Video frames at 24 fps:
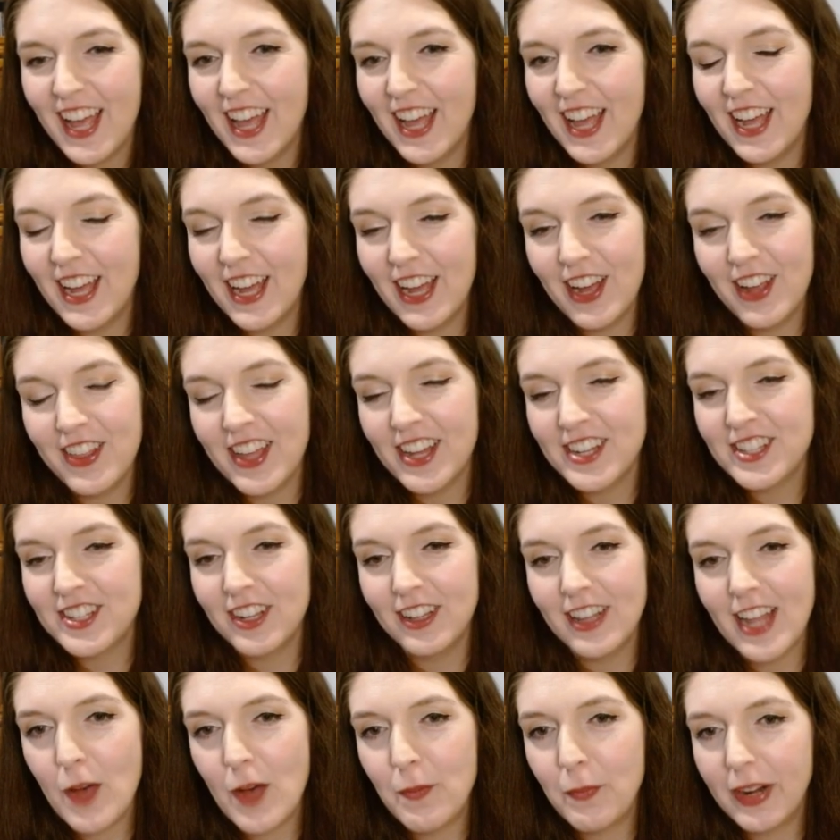That's a
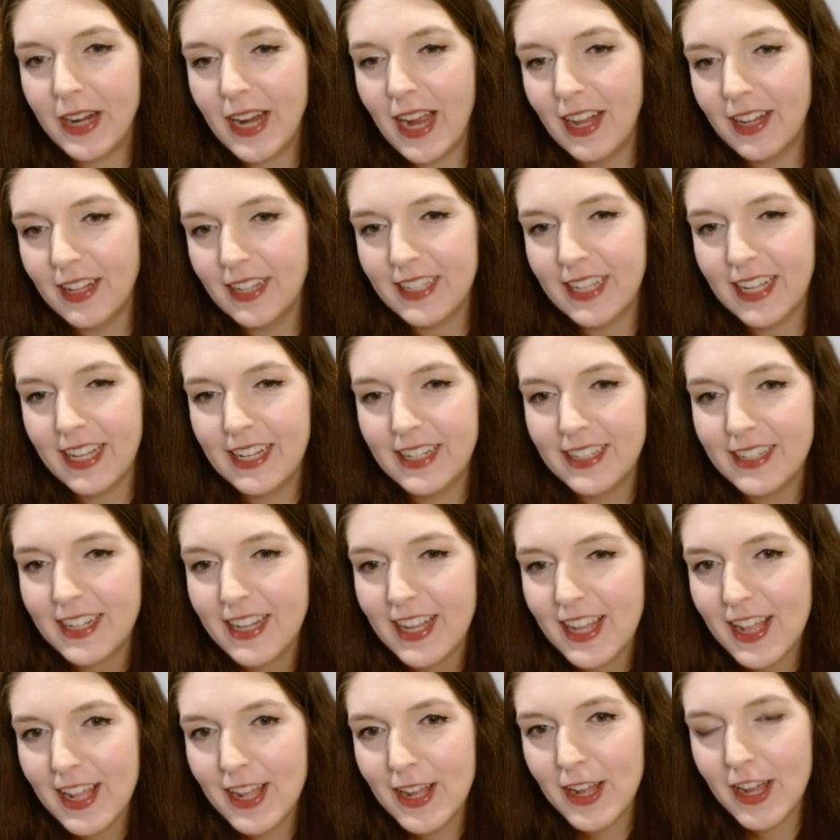lot more elegant.
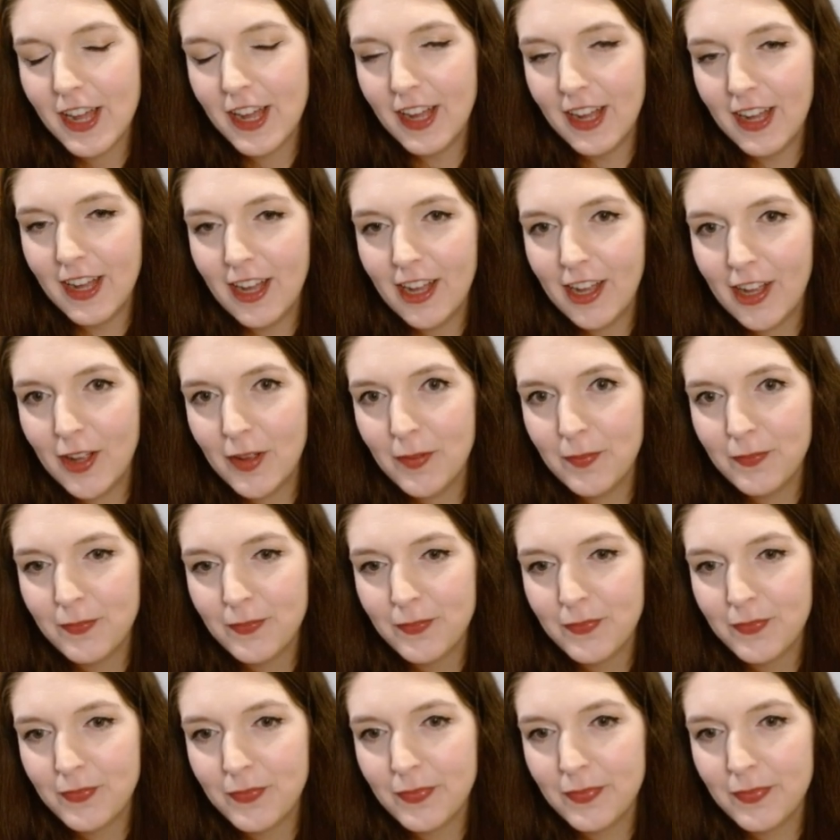It